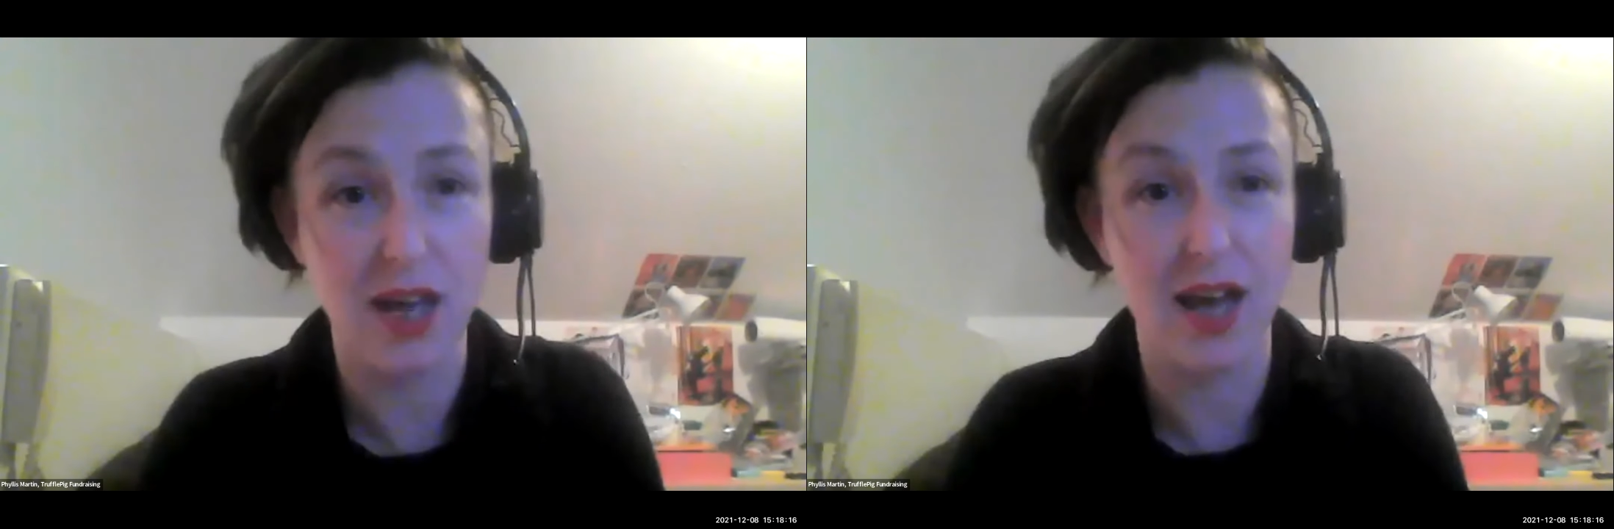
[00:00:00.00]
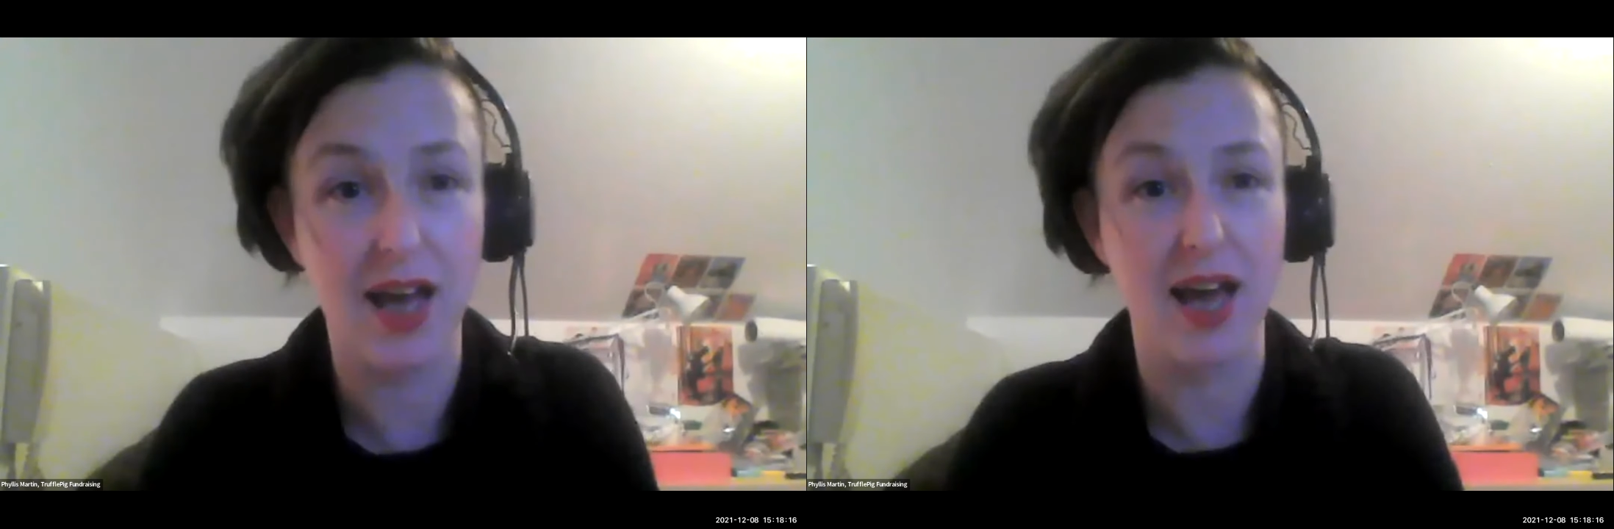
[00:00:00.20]

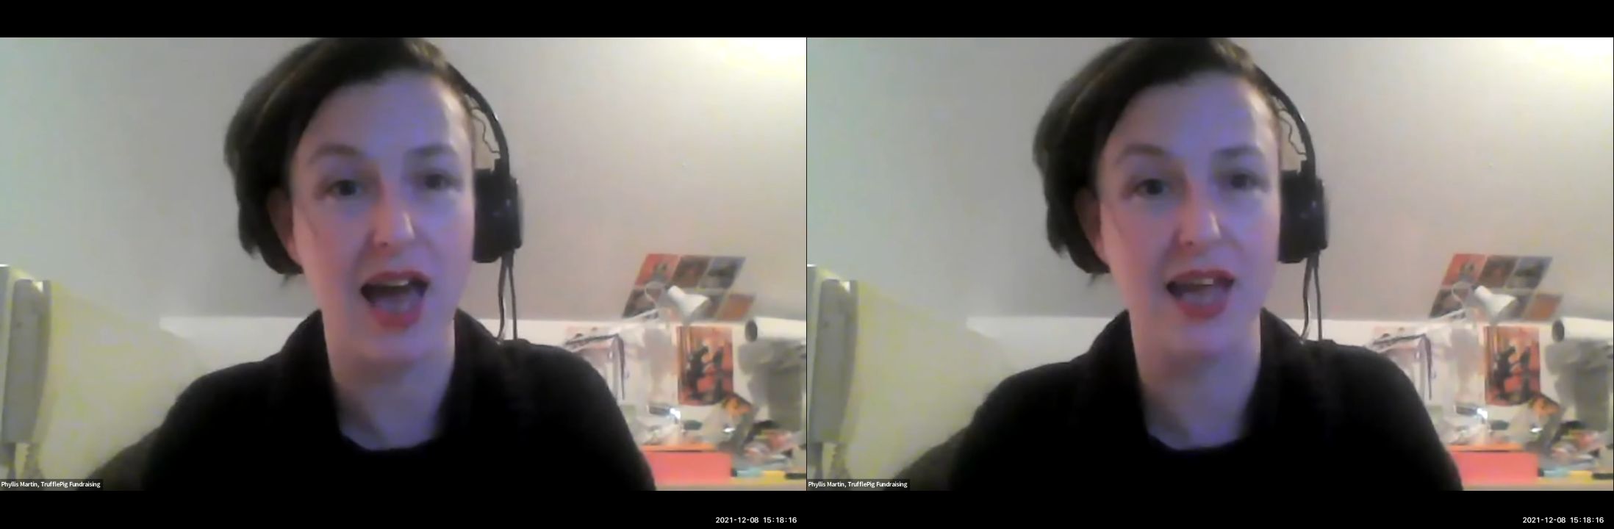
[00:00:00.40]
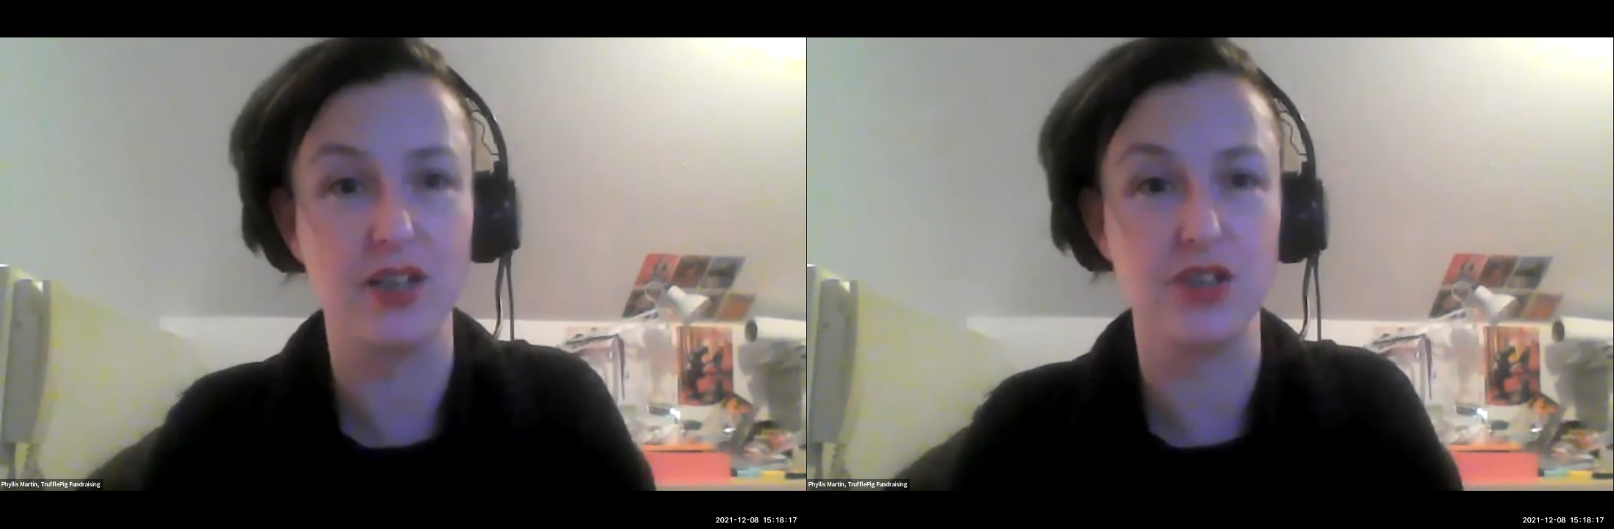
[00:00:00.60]

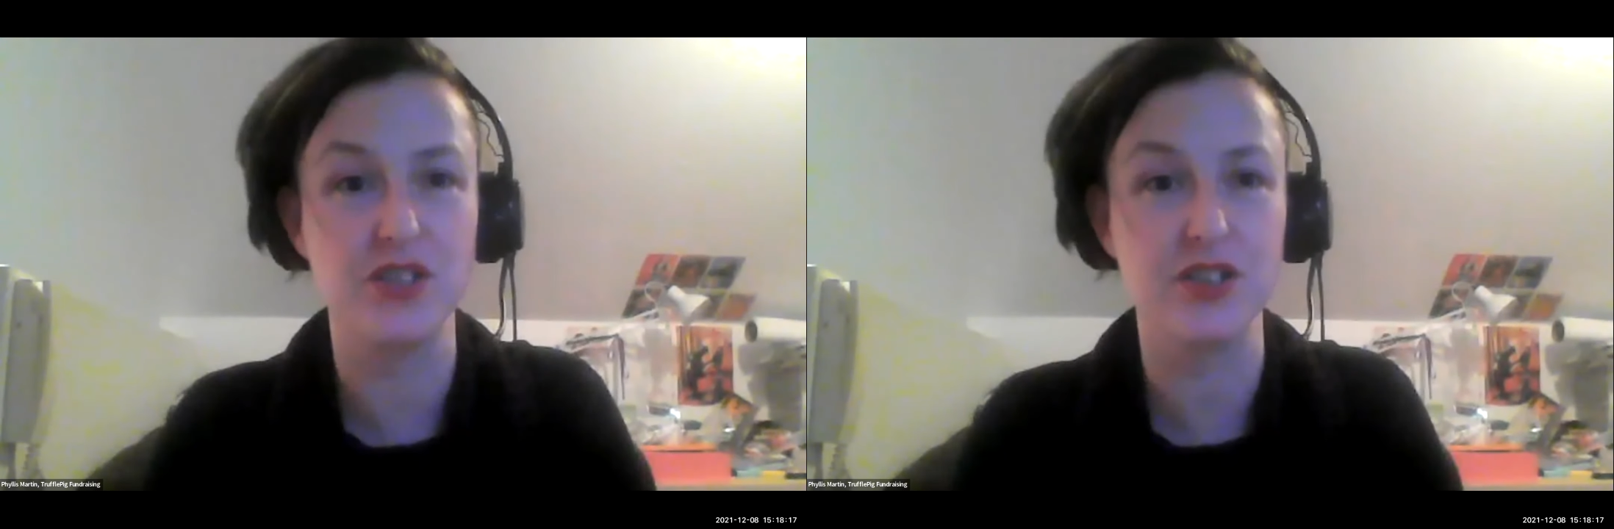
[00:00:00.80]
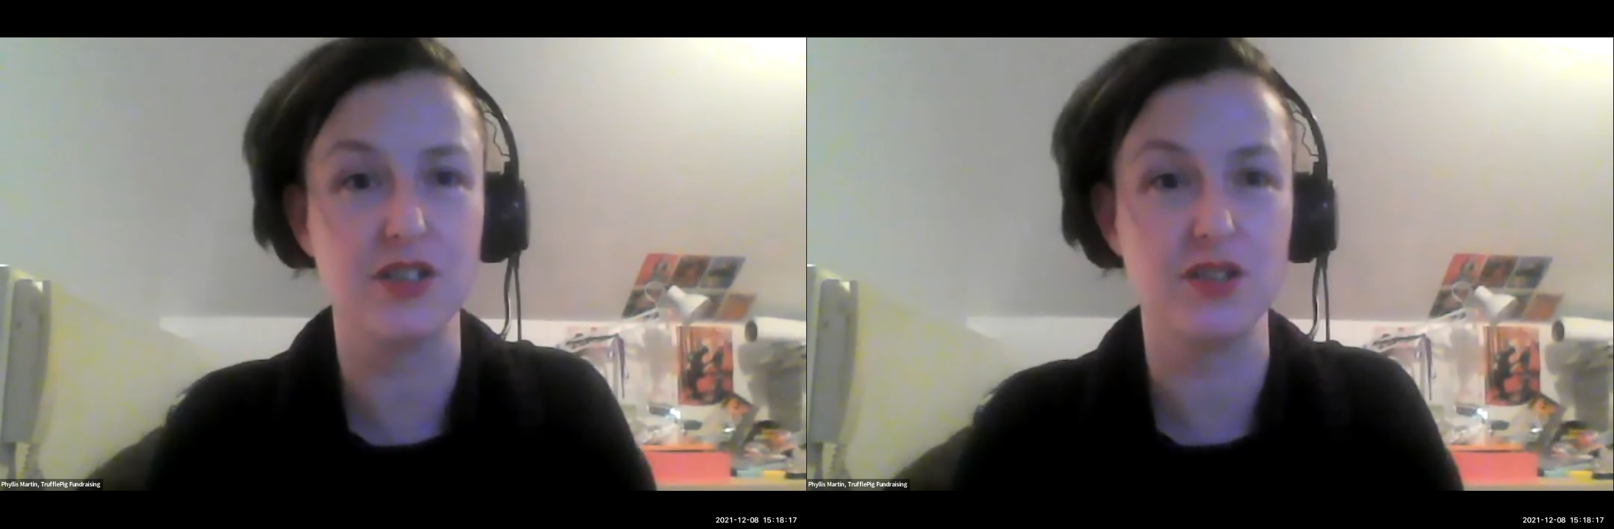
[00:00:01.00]

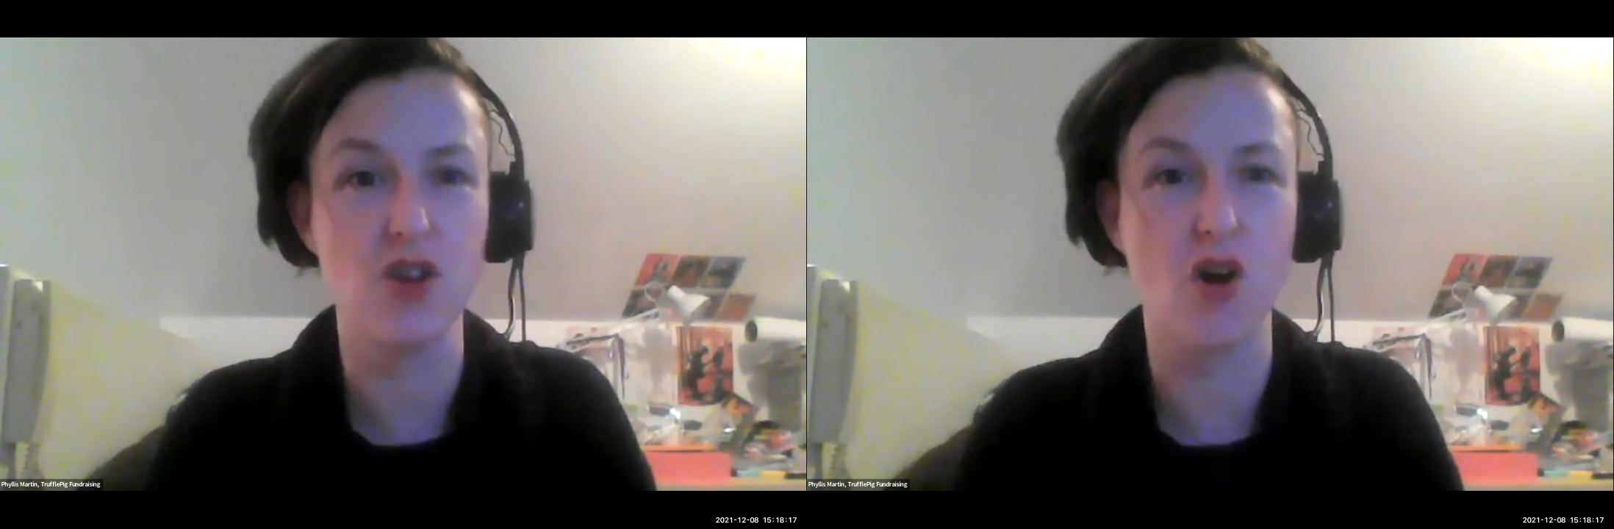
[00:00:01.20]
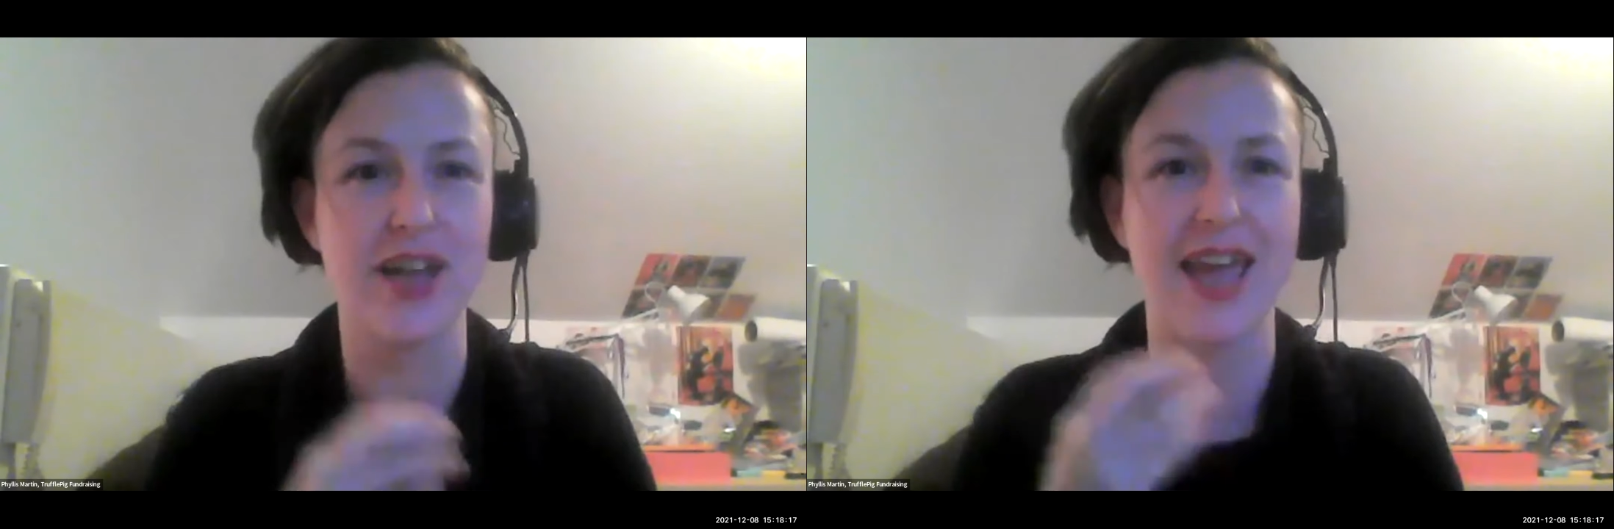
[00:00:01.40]
and not